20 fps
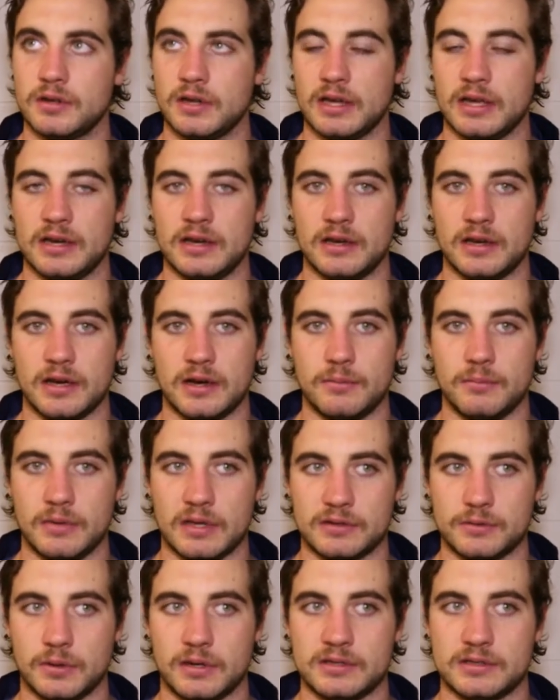and
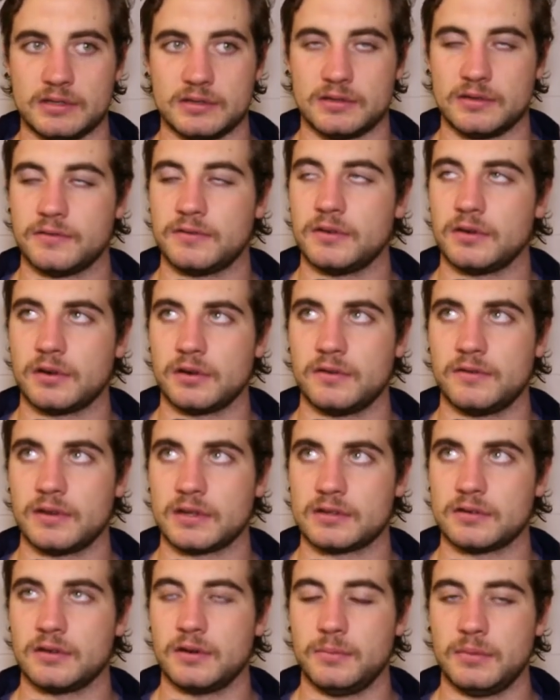that's why it's such a feel good
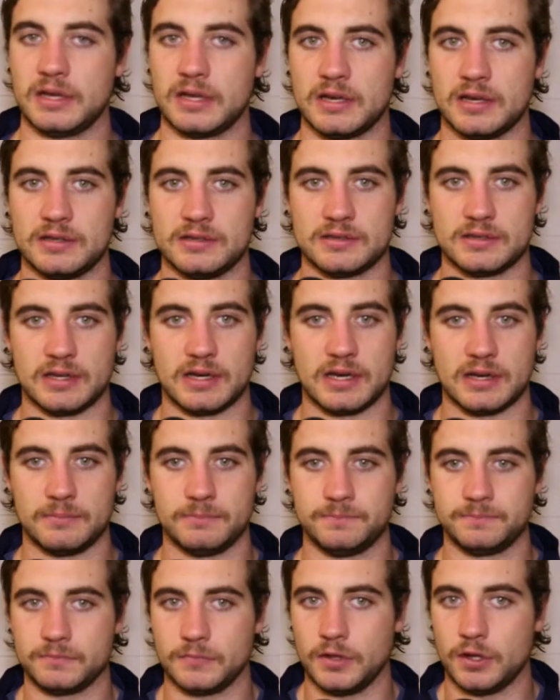victory, because
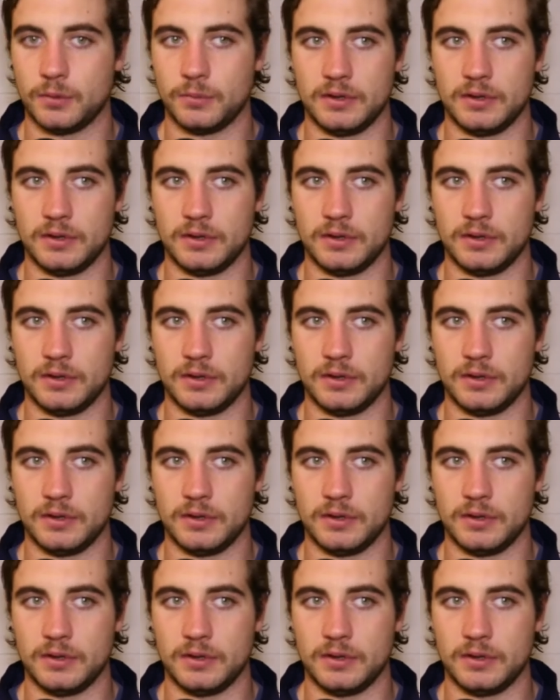you know,